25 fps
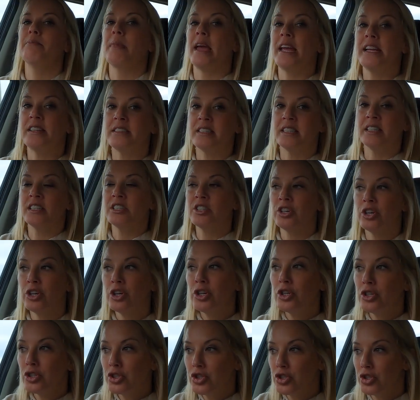mated
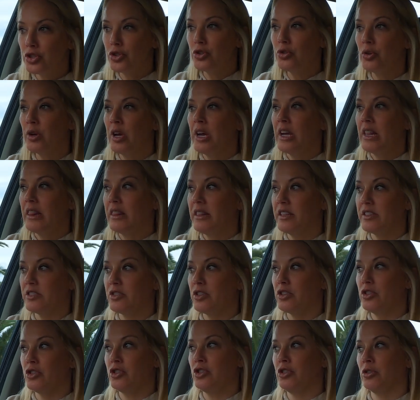to
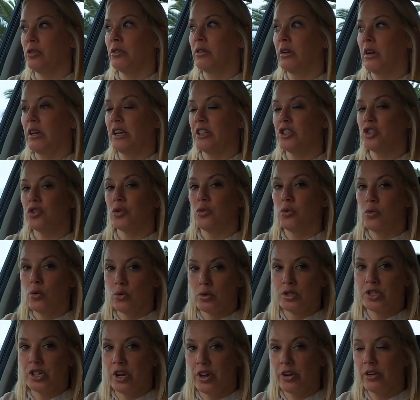this dual clutch
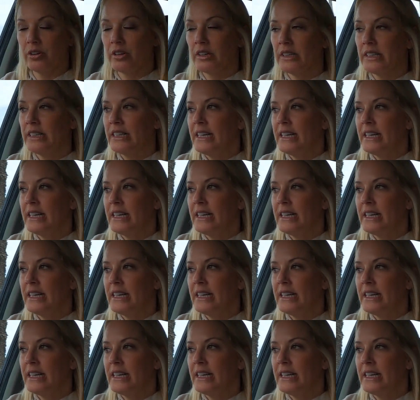auto.